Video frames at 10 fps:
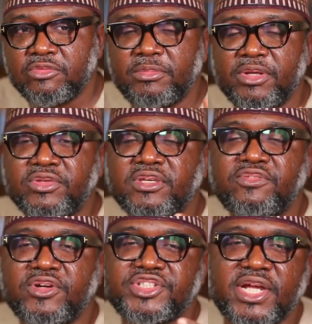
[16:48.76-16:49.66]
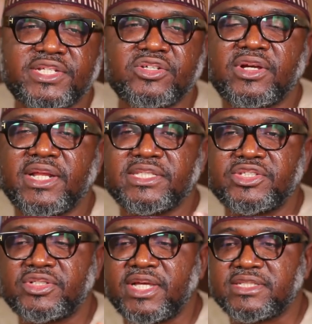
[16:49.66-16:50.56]
You may be looking for a charity
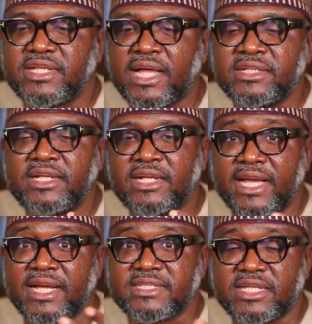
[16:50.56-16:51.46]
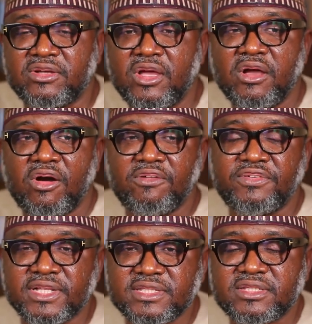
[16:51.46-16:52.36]
organization that is handling, like I said,
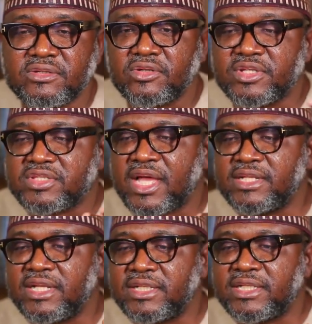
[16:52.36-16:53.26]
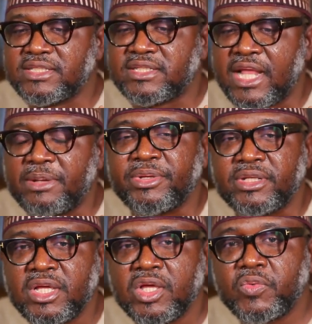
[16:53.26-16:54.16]
orphans, or is
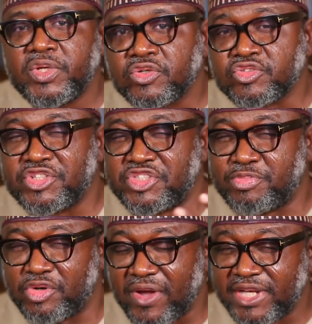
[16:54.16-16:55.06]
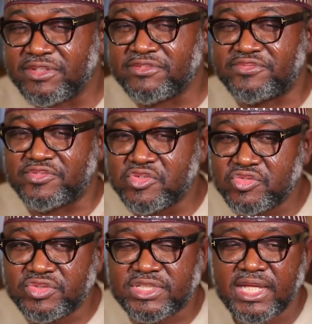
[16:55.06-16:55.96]
helping widows, or is providing
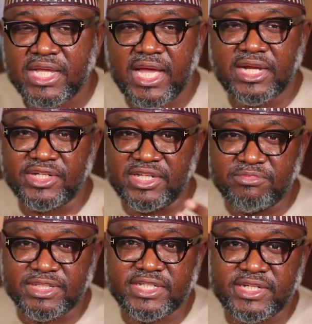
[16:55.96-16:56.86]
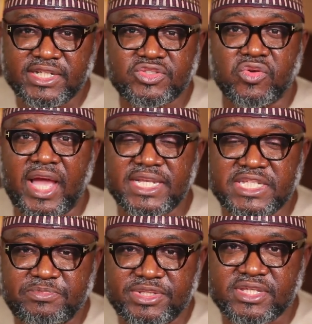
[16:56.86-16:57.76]
food and relief materials to
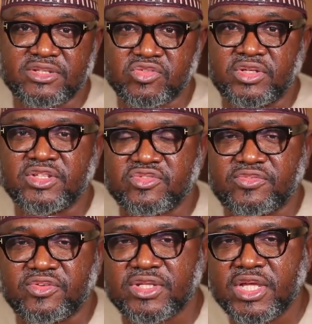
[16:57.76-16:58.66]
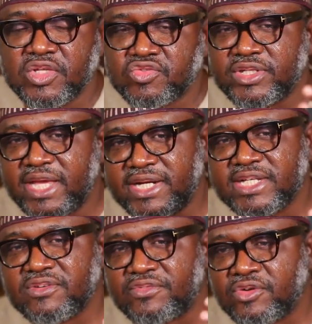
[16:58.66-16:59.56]
IDPs and so on and so forth. So the
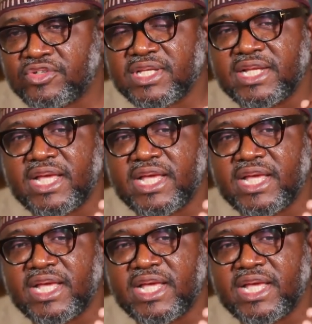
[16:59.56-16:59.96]
areas of focus are